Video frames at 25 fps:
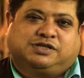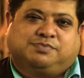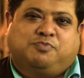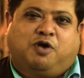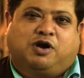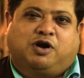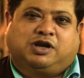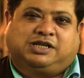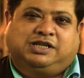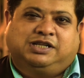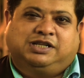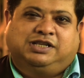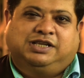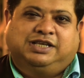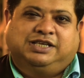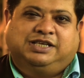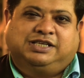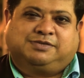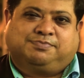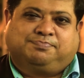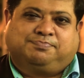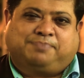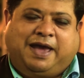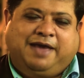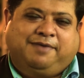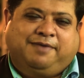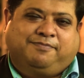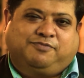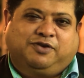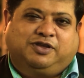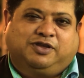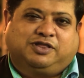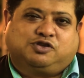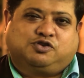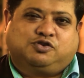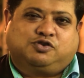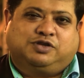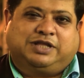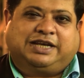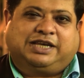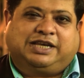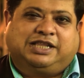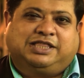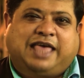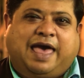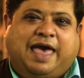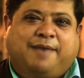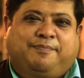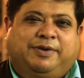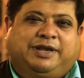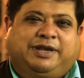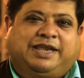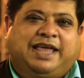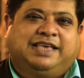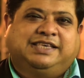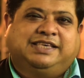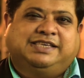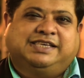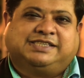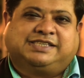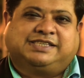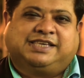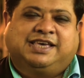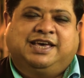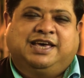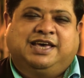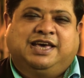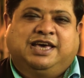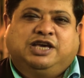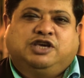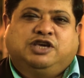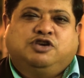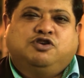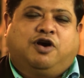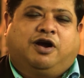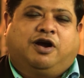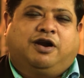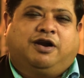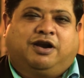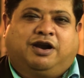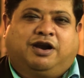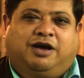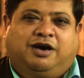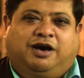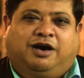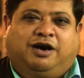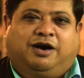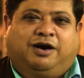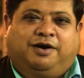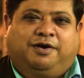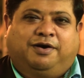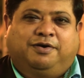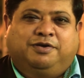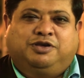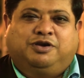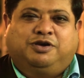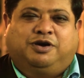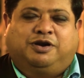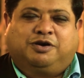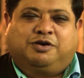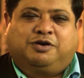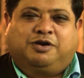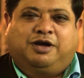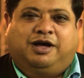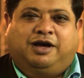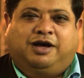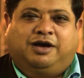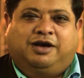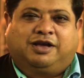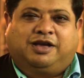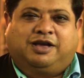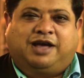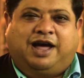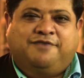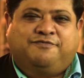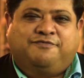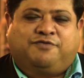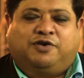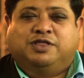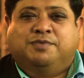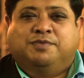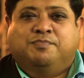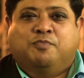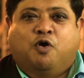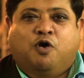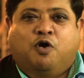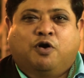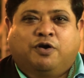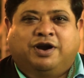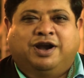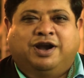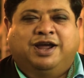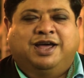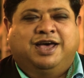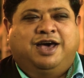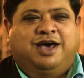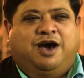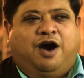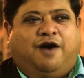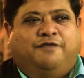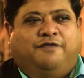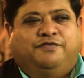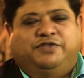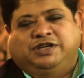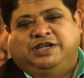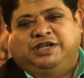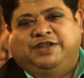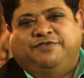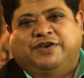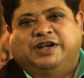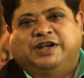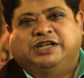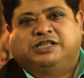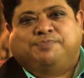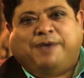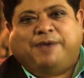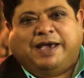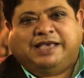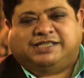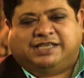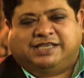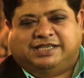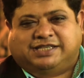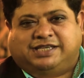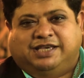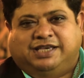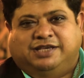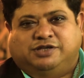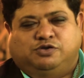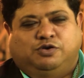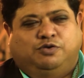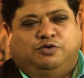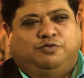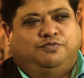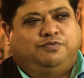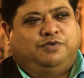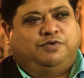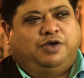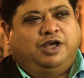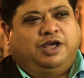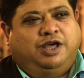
which this mocktail is piped with so that it appetizes your uh, your uh, gun for the more of the different spices so